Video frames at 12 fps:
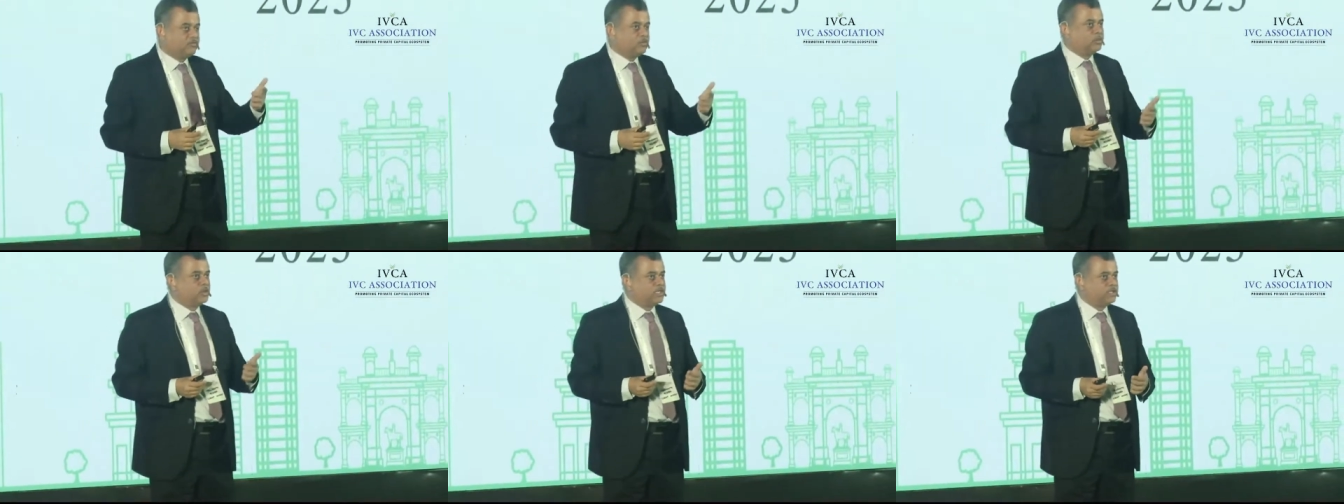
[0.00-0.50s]

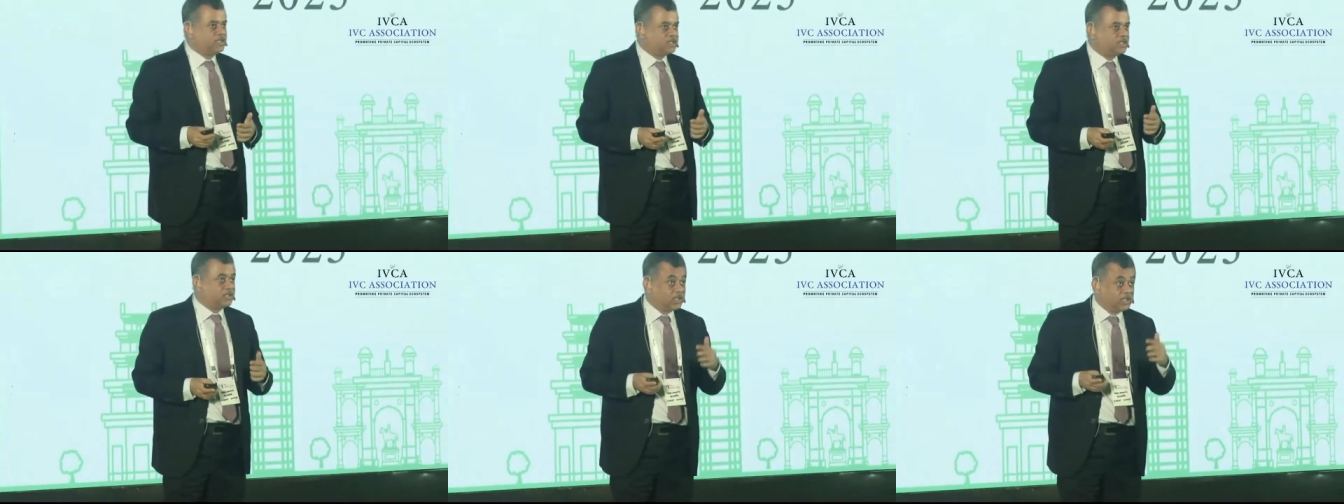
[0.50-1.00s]
7%
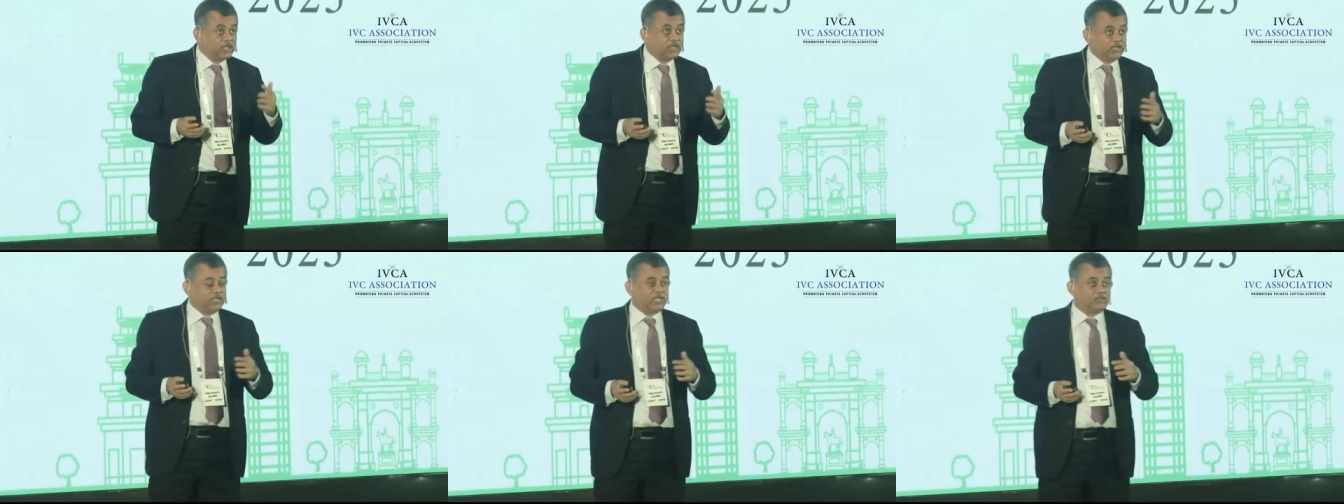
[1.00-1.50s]
now.
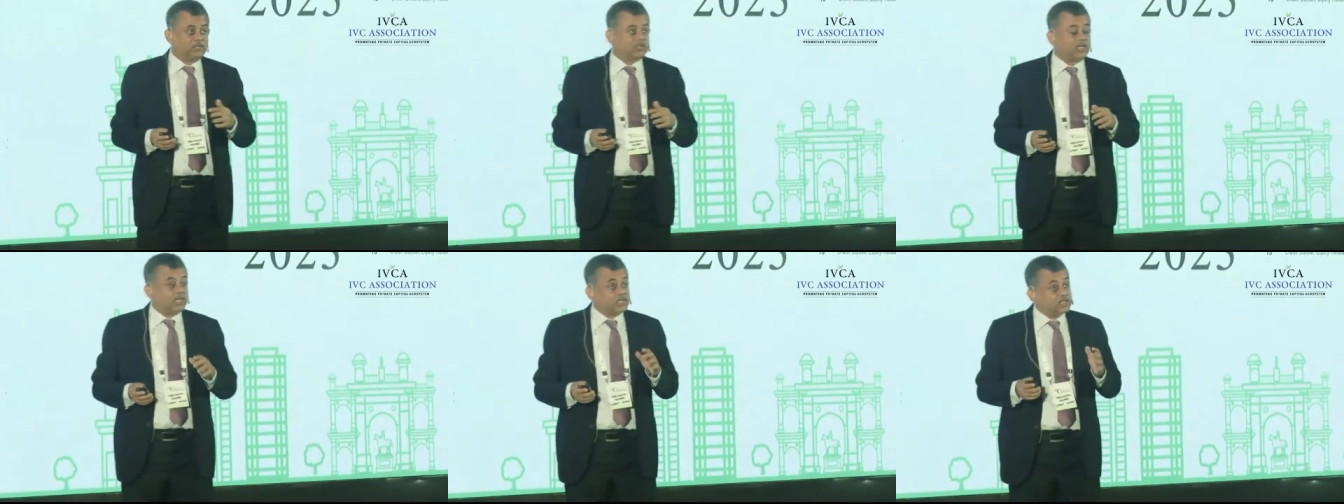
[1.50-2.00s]

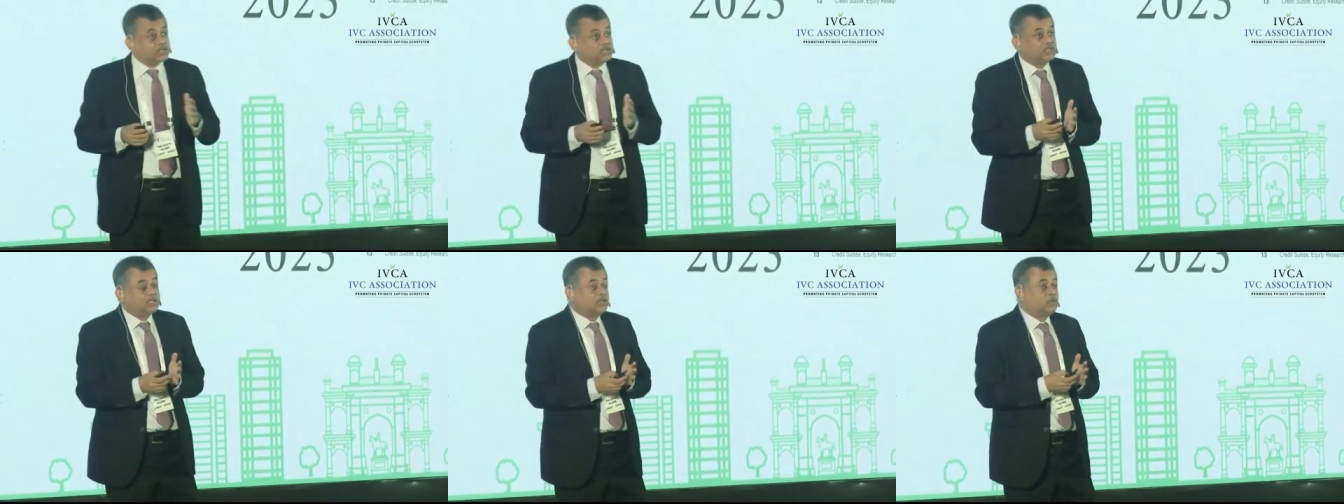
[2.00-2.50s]
The same
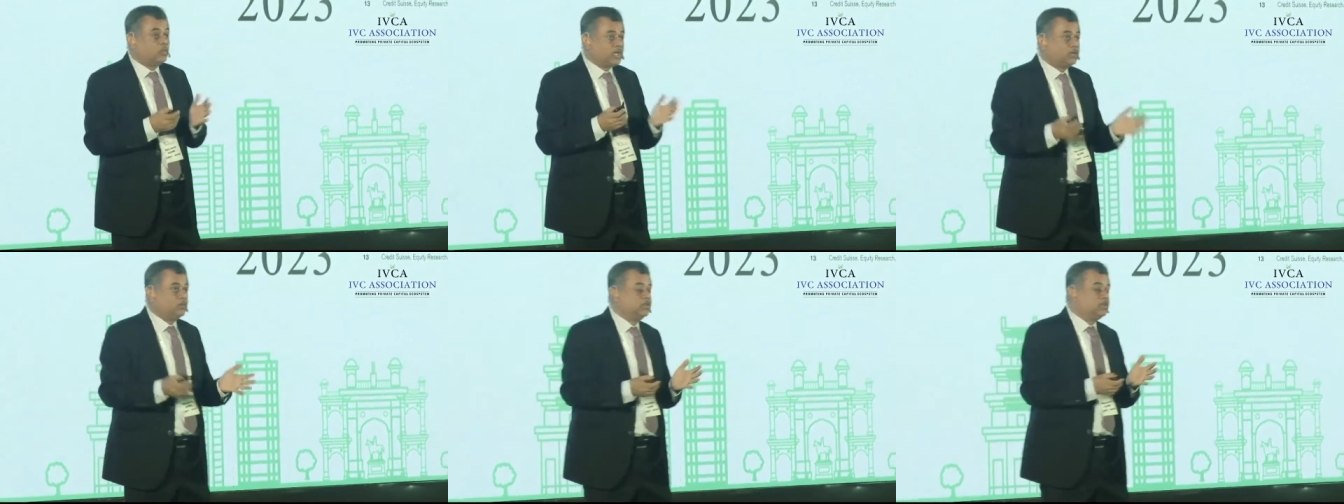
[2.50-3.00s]
is starting
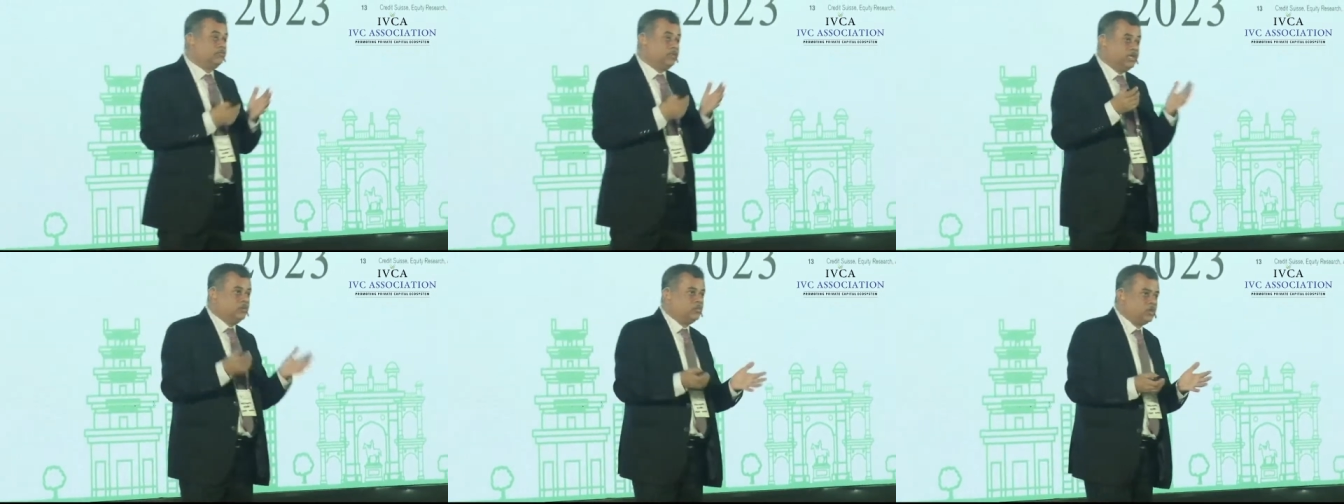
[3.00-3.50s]
to happen with
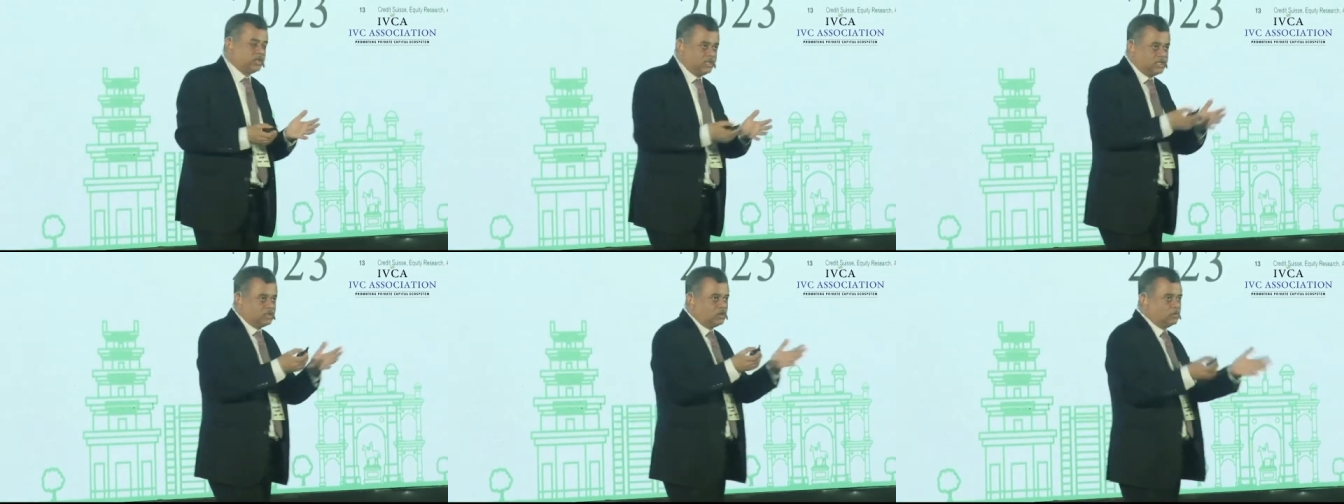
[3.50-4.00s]
direct taxes.
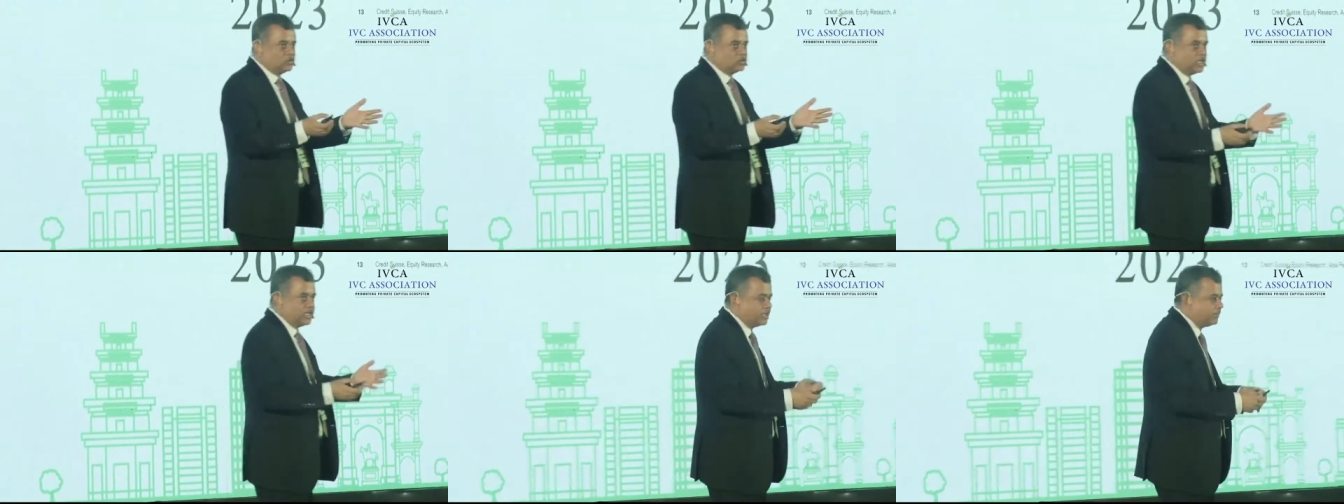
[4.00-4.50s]
So direct
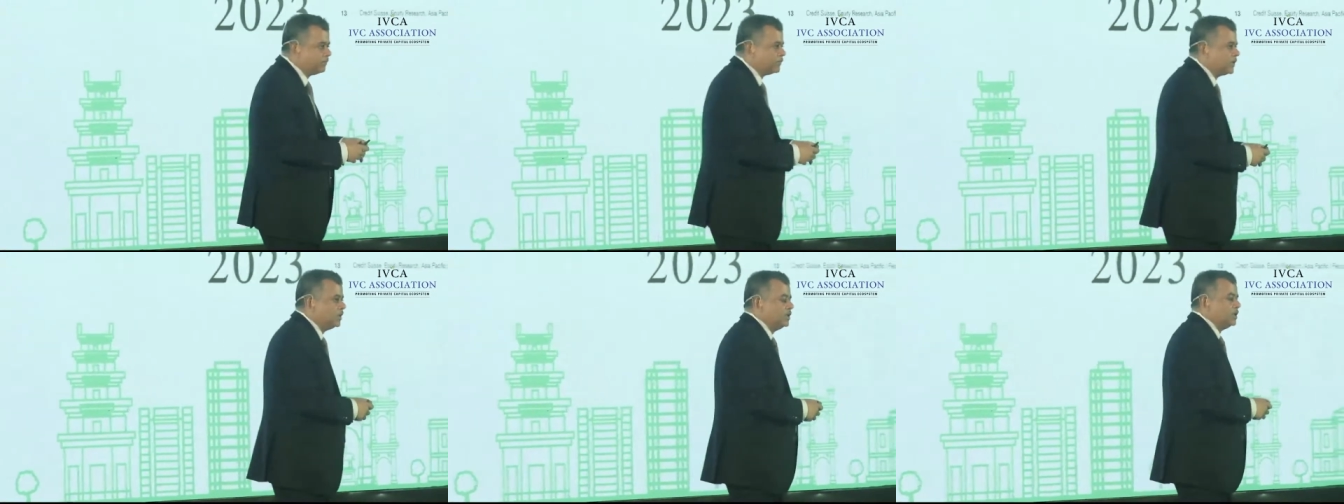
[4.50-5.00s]
tax
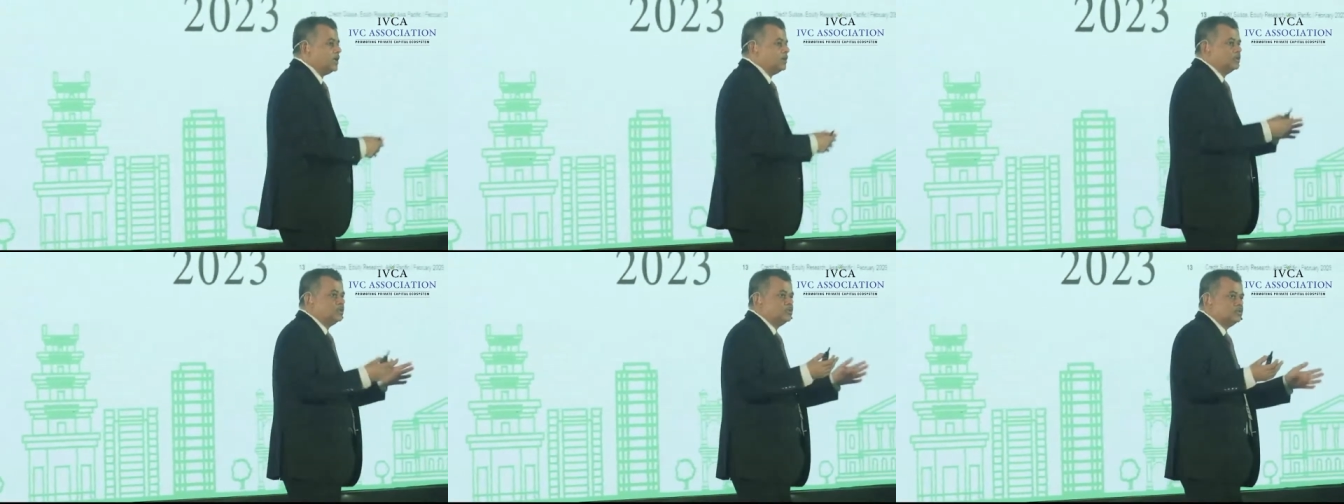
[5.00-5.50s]
as a
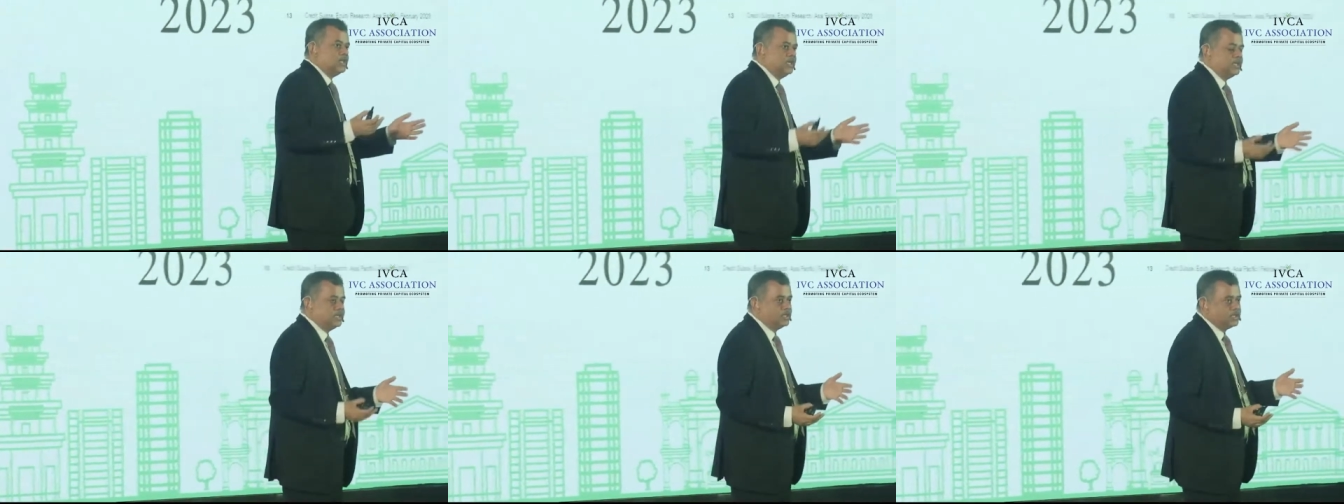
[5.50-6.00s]
percentage of
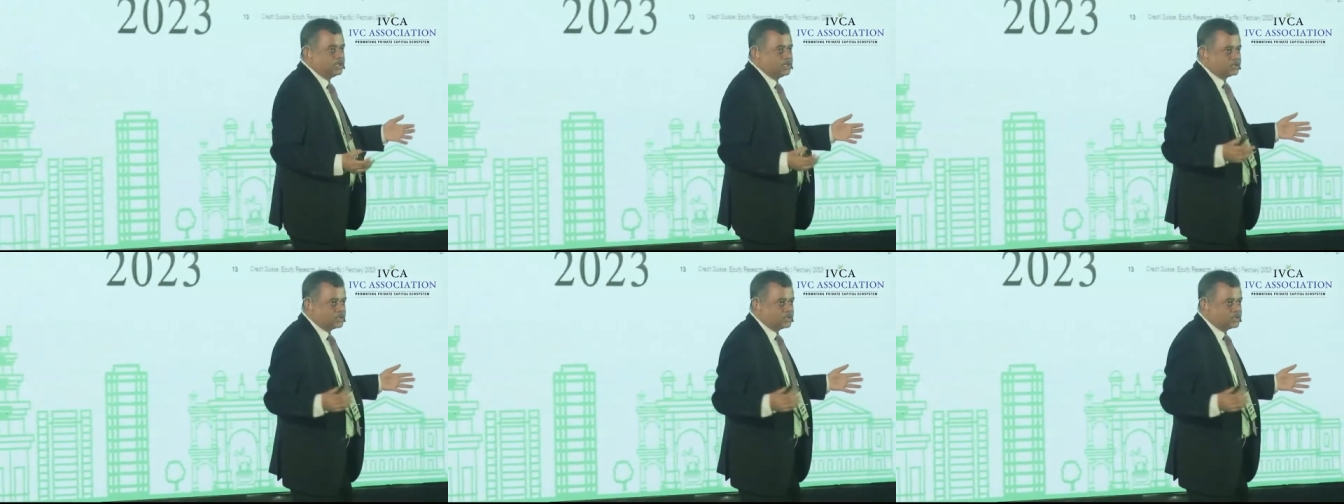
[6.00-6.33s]
GDP.